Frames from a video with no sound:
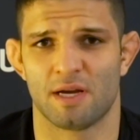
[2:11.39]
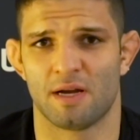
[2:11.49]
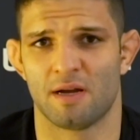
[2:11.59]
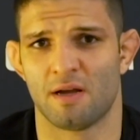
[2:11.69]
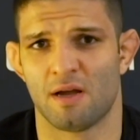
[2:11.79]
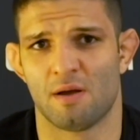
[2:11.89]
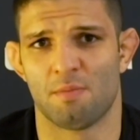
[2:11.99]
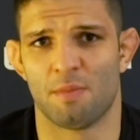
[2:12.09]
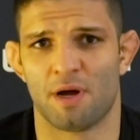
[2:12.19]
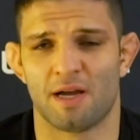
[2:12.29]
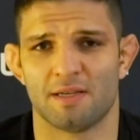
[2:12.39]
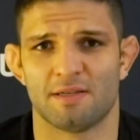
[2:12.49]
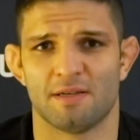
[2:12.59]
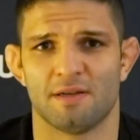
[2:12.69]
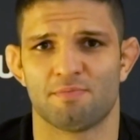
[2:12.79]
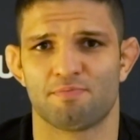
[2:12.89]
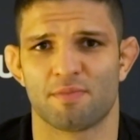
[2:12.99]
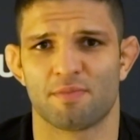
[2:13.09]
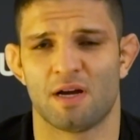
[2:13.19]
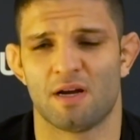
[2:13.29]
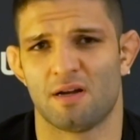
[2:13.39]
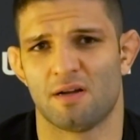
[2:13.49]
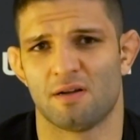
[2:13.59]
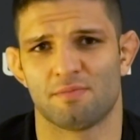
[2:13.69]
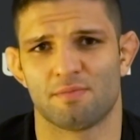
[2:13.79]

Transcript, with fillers: Uh, but I see uh,